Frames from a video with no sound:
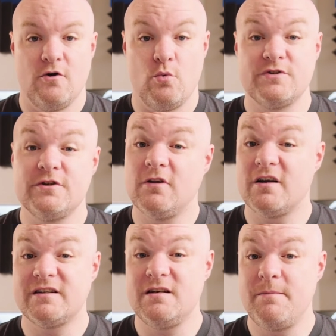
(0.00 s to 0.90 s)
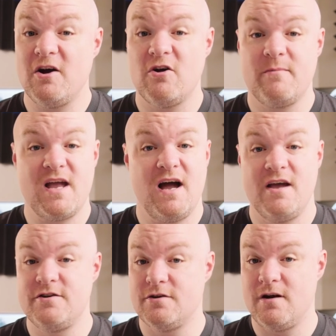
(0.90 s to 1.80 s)
Once you're logged into Power BI,
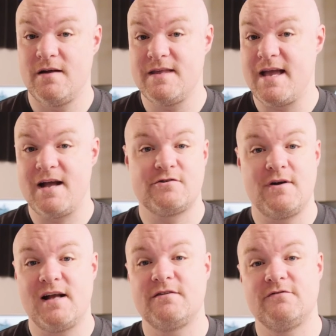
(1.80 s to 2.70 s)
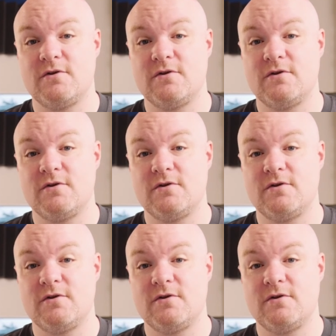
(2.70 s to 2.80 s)
you're on the Azure Active